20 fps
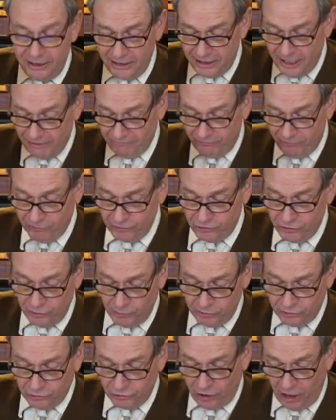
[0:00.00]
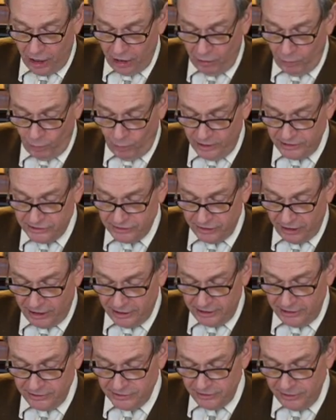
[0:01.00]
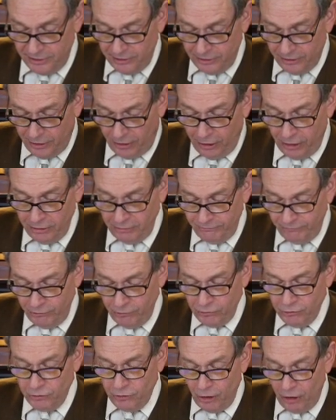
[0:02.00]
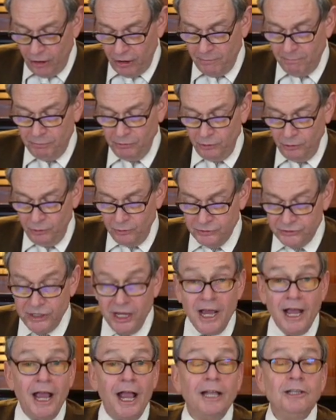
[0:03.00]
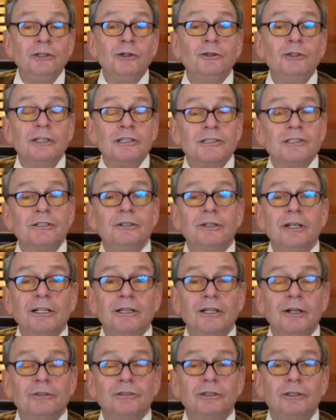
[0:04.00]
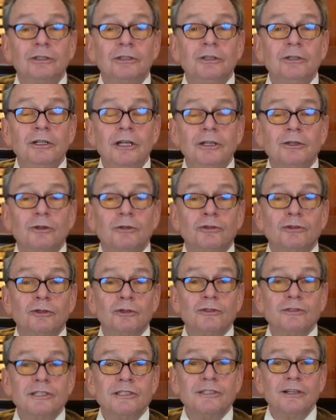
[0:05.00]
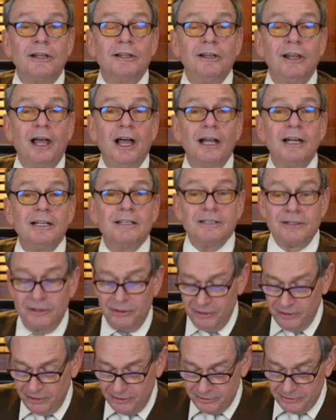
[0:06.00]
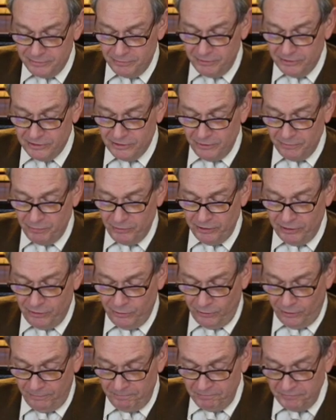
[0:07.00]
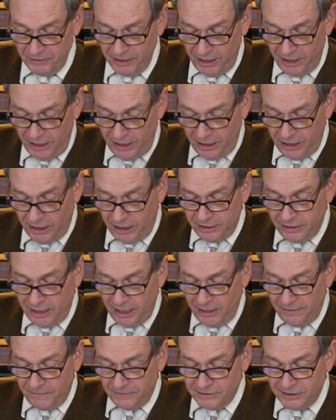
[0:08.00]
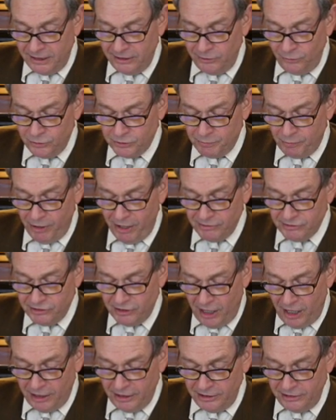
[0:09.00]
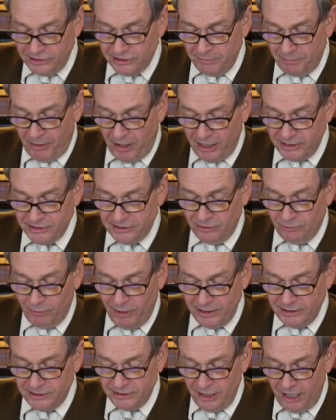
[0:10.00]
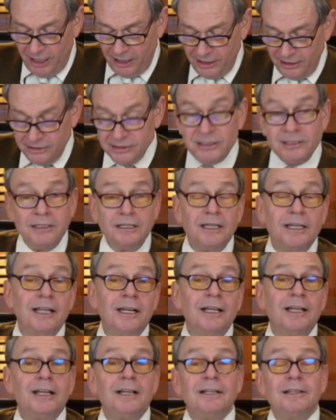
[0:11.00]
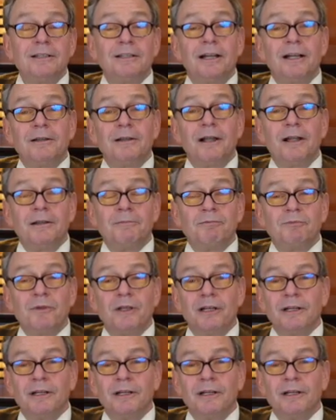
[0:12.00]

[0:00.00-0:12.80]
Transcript: in that first year were the Chicago White Stockings, the Hartford Dark Blues, and you can still get their jerseys online. They're pretty cool. They have the St. Louis Brown Stockings, the Boston Red Stockings. You're getting a